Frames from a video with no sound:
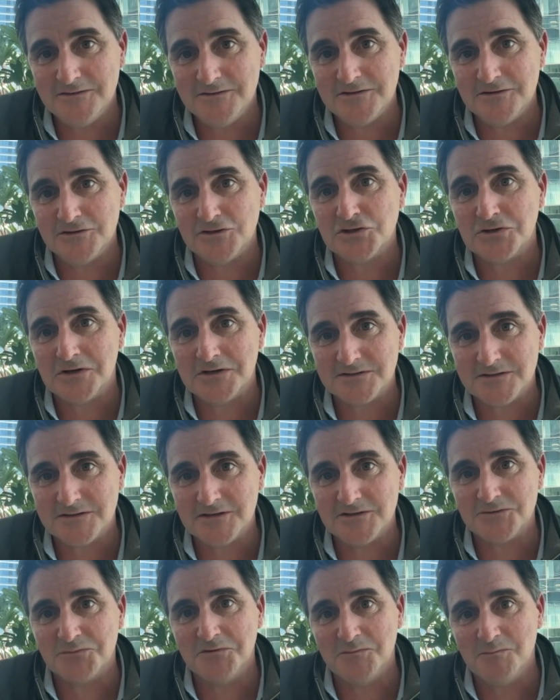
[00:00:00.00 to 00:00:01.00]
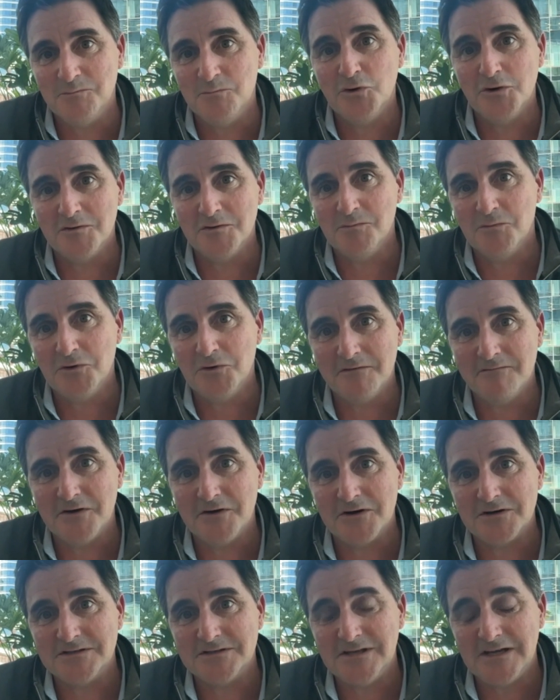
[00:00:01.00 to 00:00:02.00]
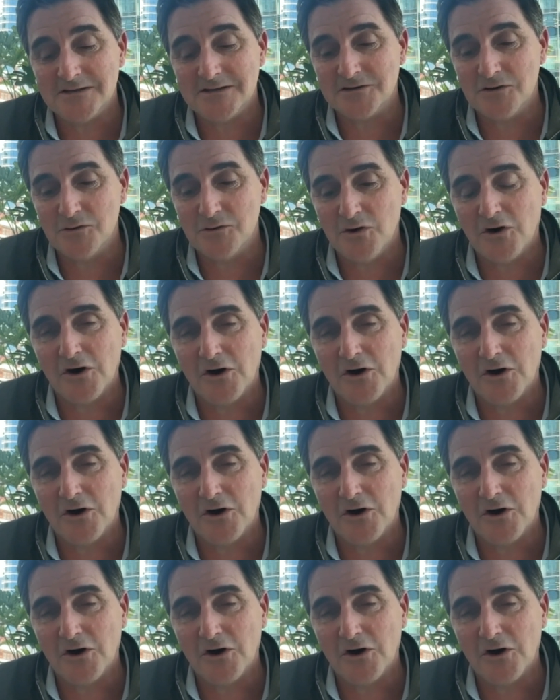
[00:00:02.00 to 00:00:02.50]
to trust us with more and more of their estate. So